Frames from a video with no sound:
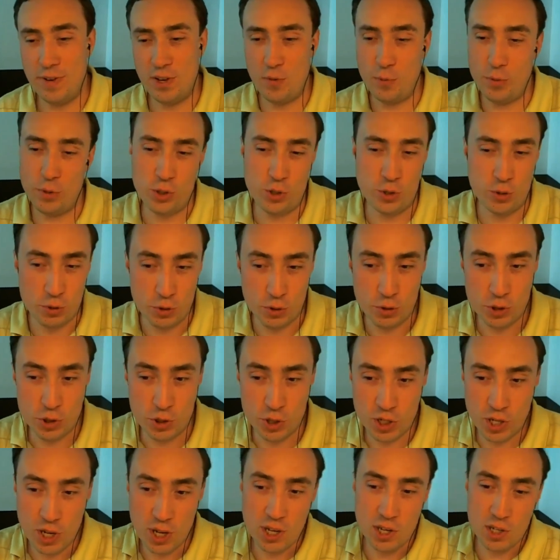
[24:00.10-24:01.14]
available to
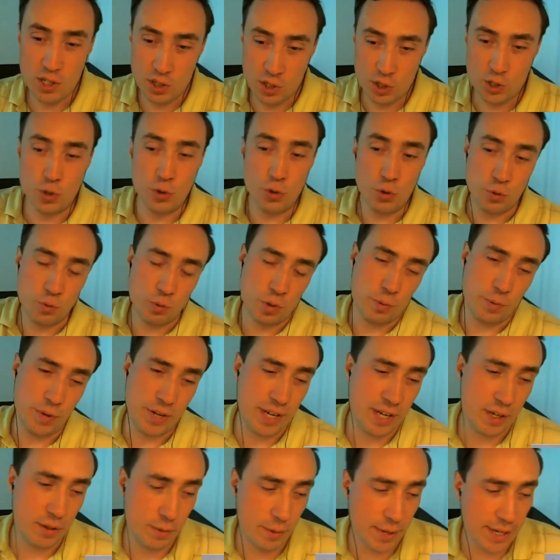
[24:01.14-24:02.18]
users soon when
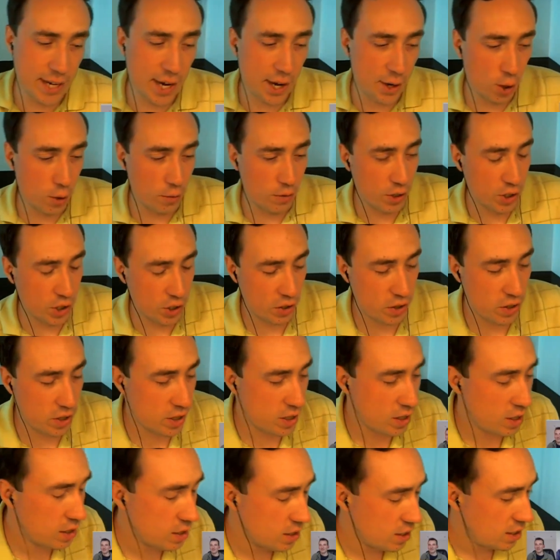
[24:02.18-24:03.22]
we, we cut over to
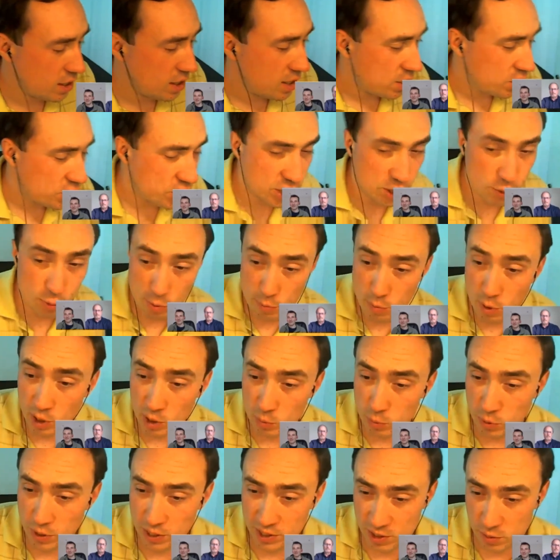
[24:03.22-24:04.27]
the G Suite
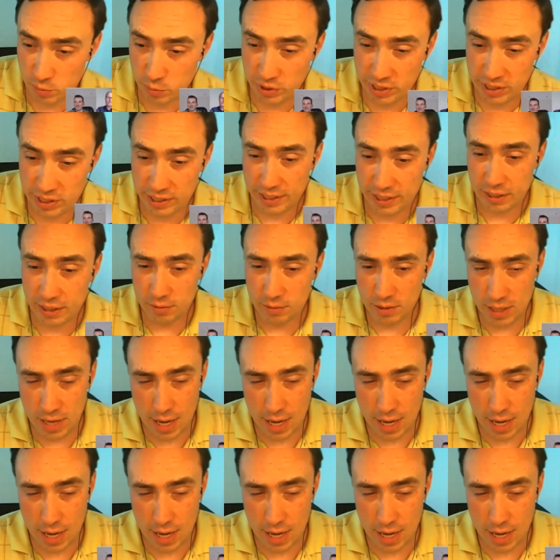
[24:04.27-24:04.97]
Marketplace completely.